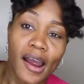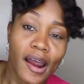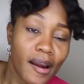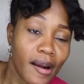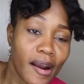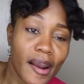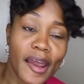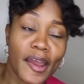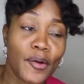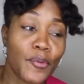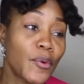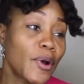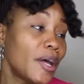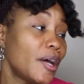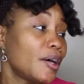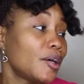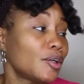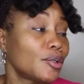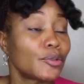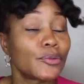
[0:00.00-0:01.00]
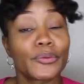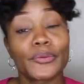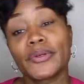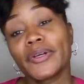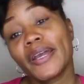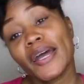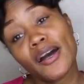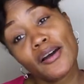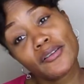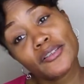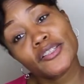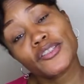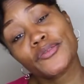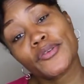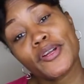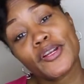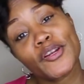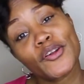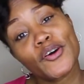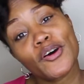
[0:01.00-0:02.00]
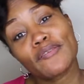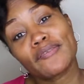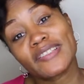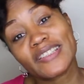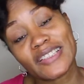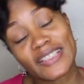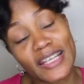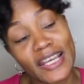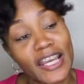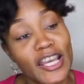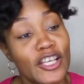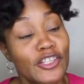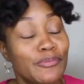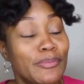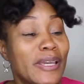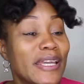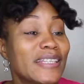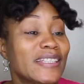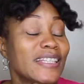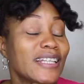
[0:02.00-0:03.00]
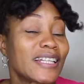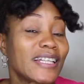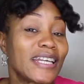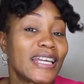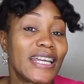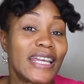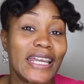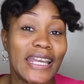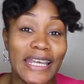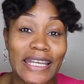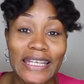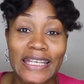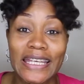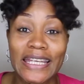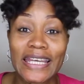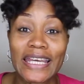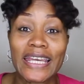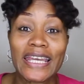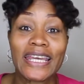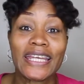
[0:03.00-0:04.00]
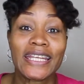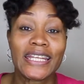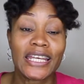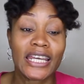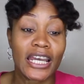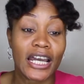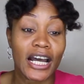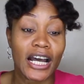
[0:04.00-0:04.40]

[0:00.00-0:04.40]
Alright, well, Countess running off the stage basically ended